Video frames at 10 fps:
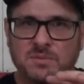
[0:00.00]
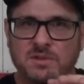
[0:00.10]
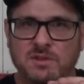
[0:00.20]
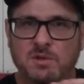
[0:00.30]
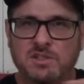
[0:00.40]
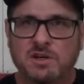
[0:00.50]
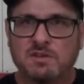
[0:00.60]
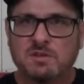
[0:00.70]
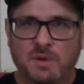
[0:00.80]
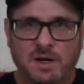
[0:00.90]
so much
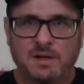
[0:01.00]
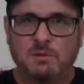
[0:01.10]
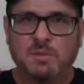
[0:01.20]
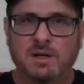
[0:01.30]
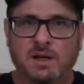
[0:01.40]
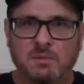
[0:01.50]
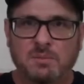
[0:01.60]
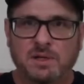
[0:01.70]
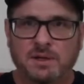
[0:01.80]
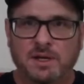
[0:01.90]
overspray, it'll be a lot of
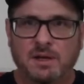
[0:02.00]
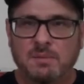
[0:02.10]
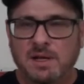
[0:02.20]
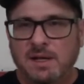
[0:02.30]
buildup.